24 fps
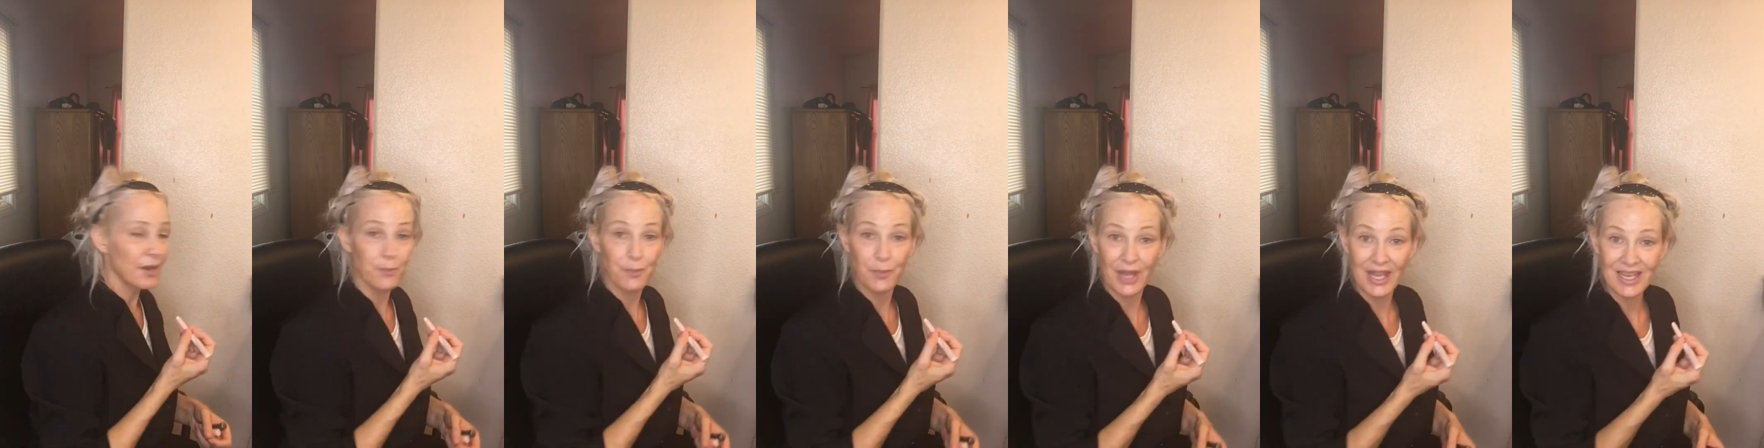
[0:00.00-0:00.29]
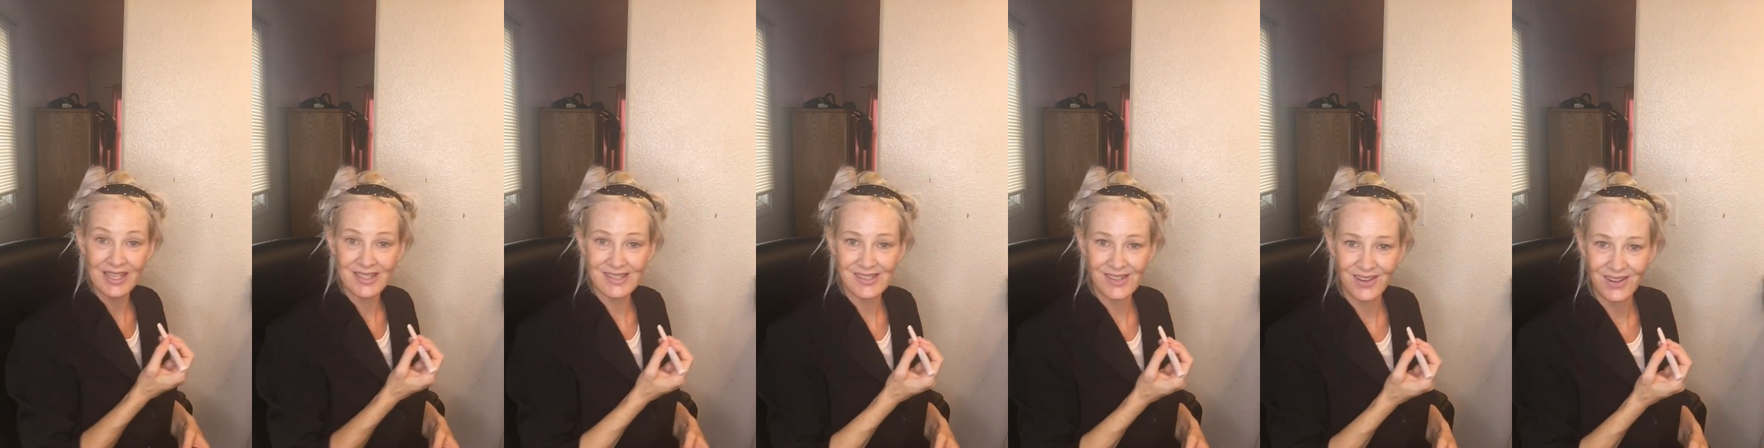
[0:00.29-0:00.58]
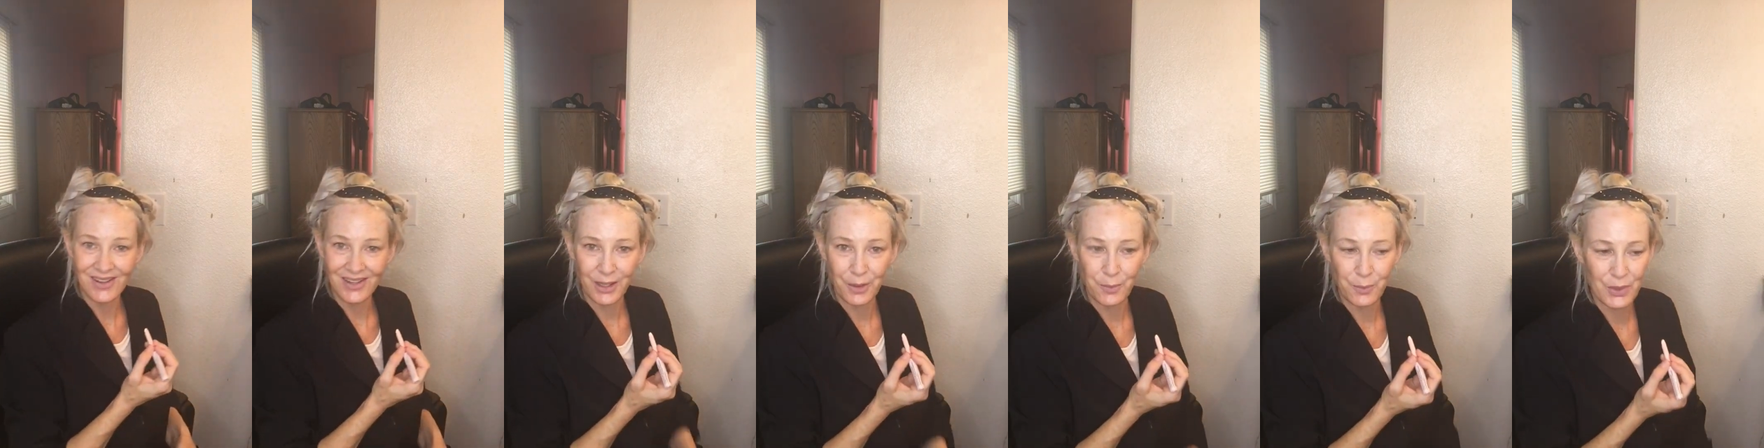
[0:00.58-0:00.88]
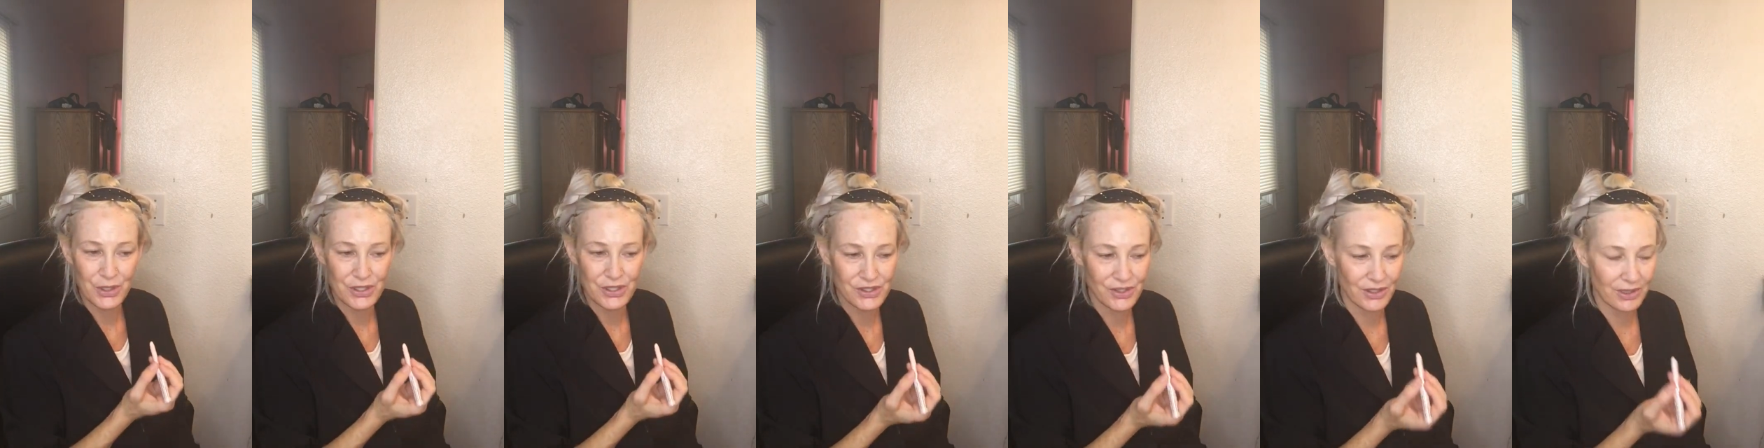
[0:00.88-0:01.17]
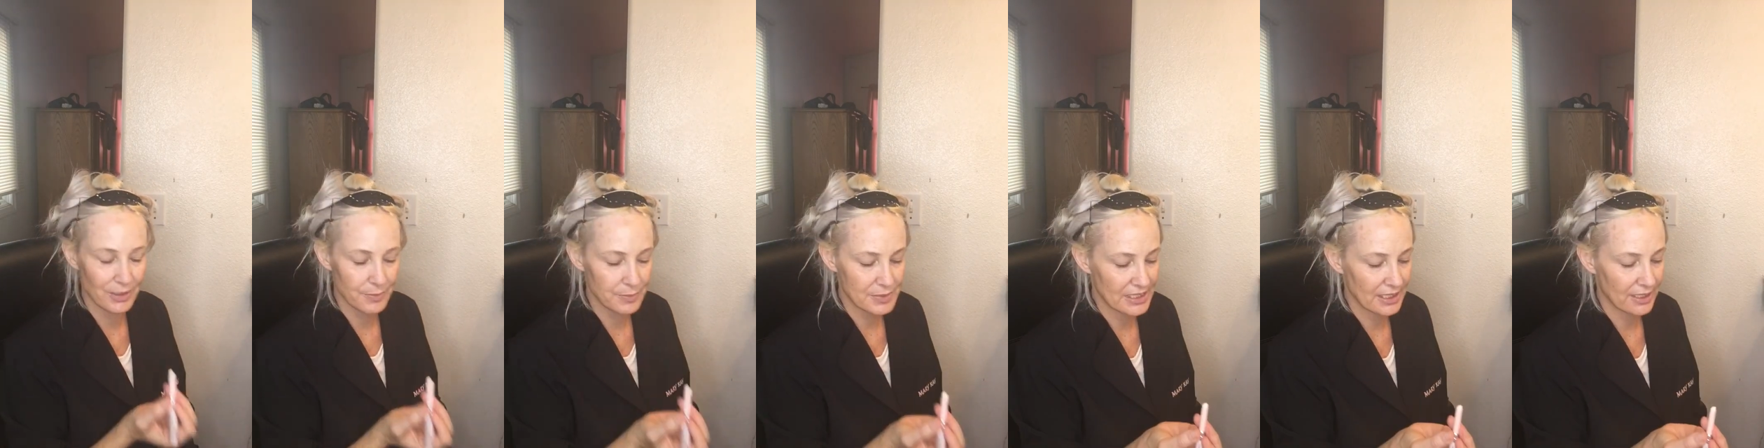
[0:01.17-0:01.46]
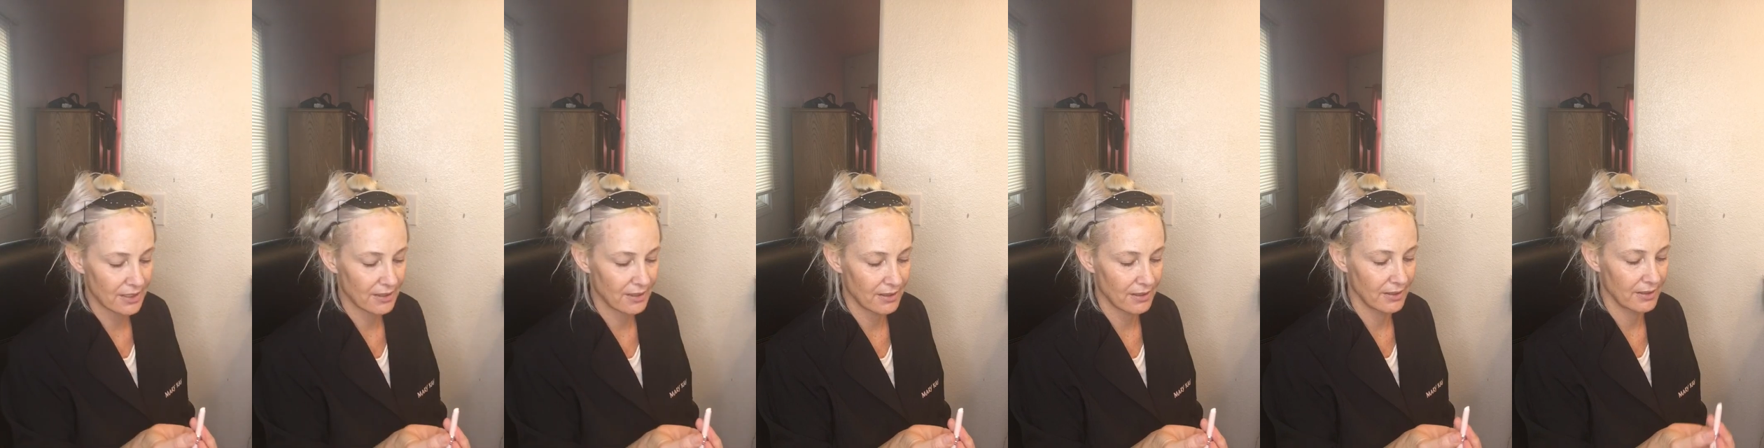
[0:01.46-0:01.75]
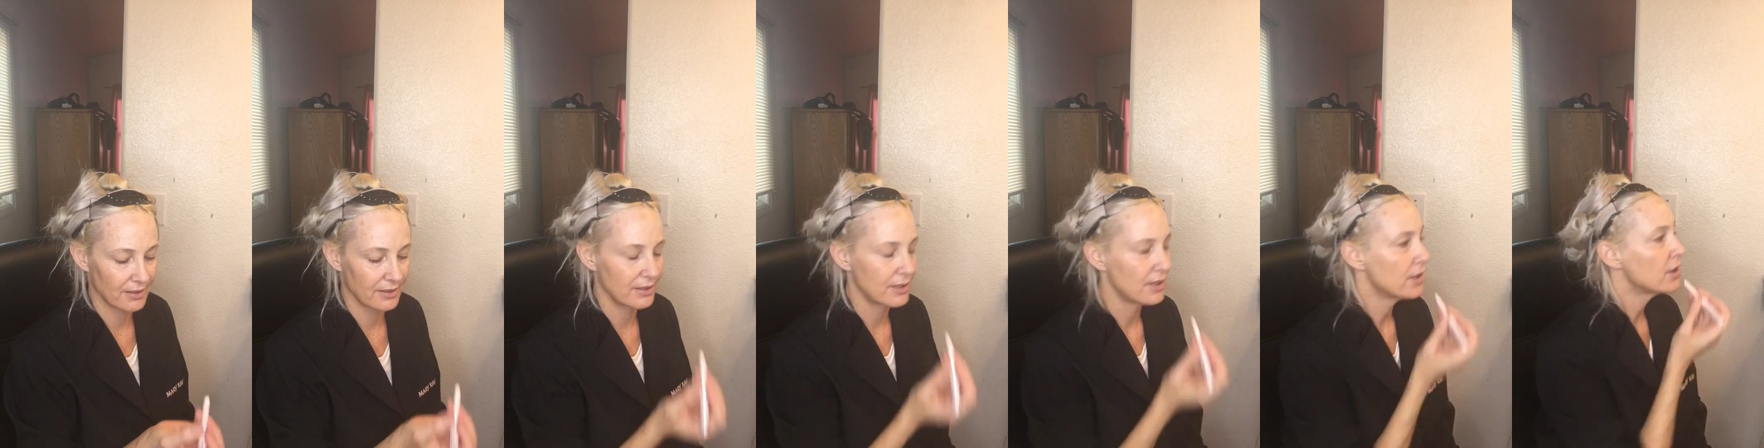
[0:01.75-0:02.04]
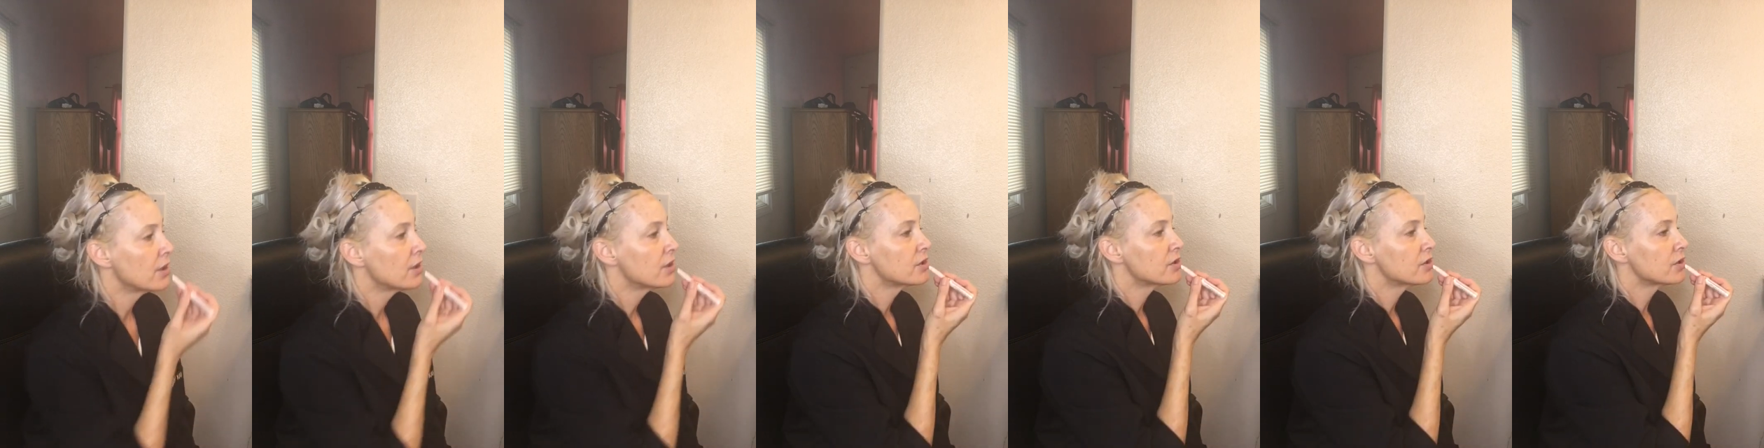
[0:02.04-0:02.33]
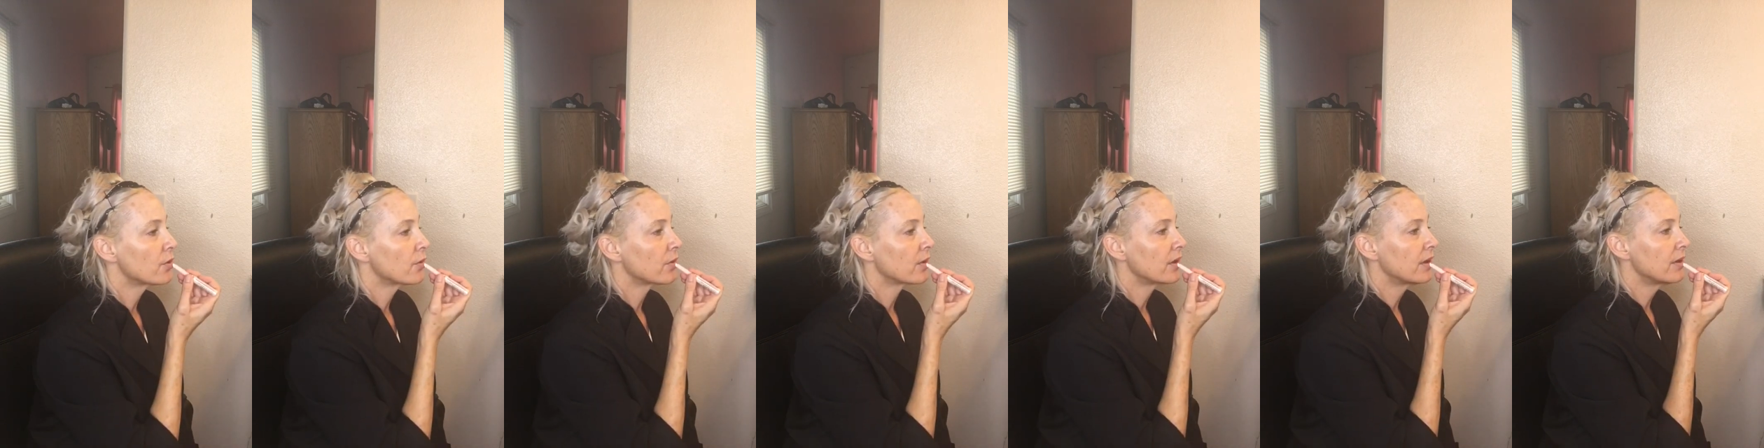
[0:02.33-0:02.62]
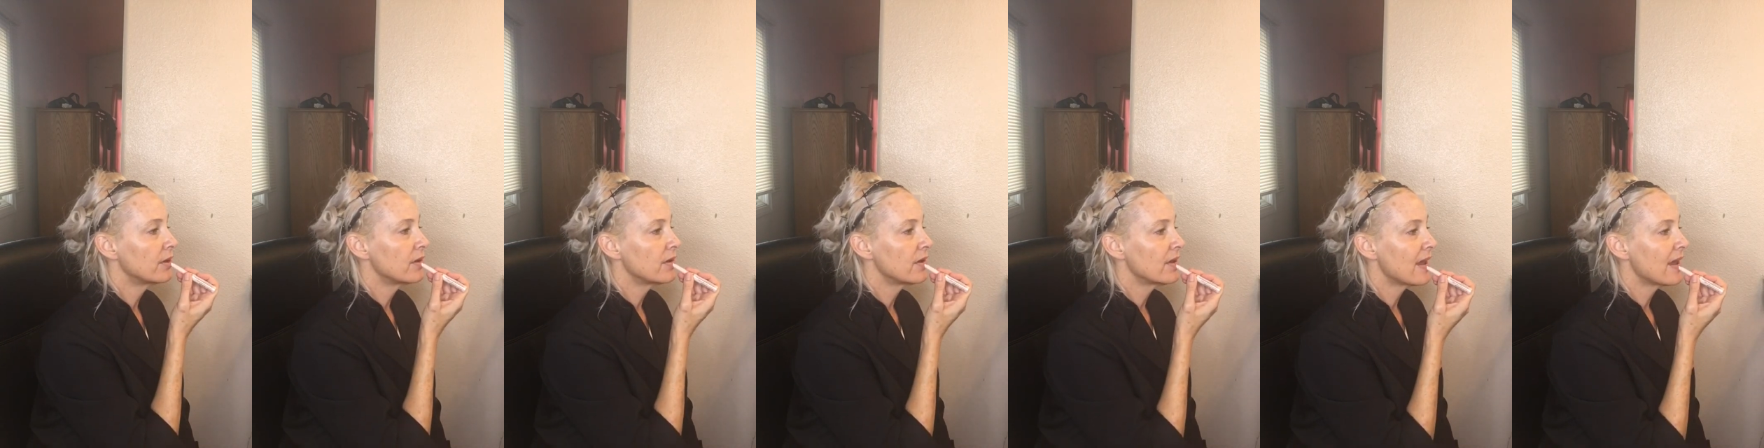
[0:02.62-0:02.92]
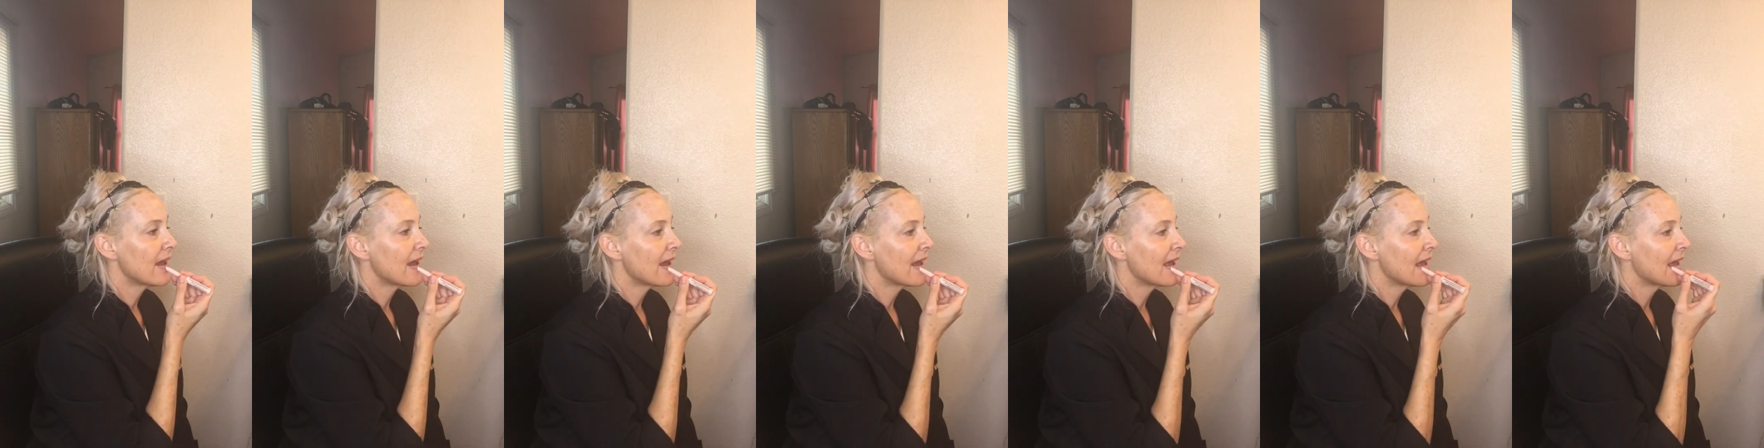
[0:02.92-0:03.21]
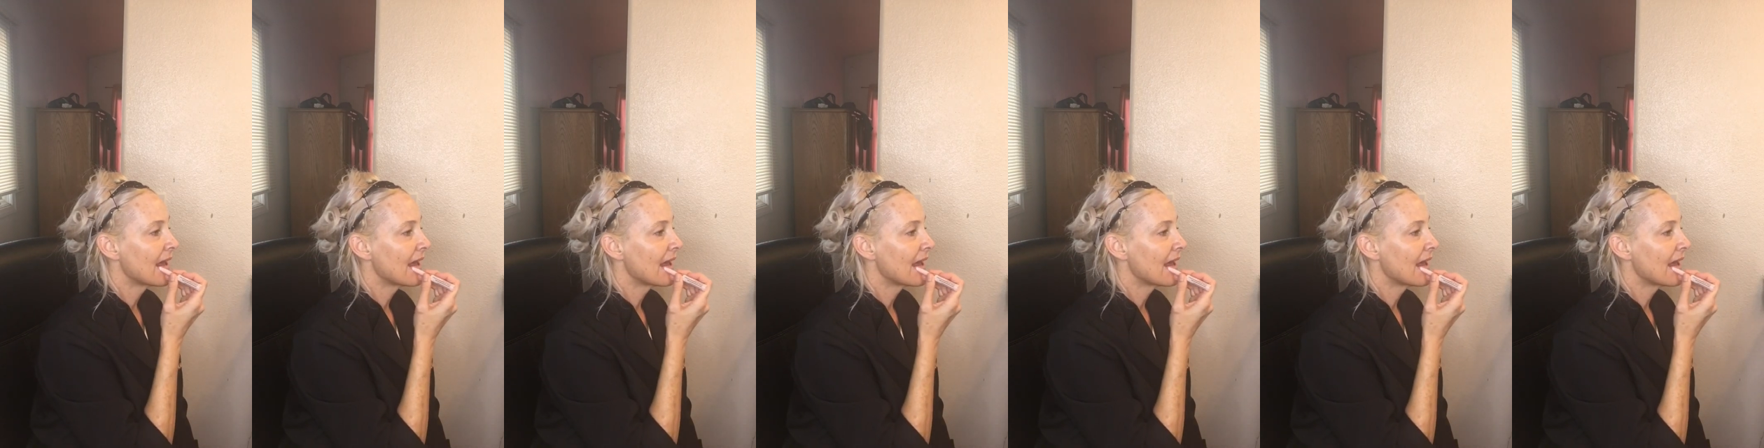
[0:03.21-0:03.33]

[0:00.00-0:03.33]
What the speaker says: paint on and put your lipstick on. So we're going to do that.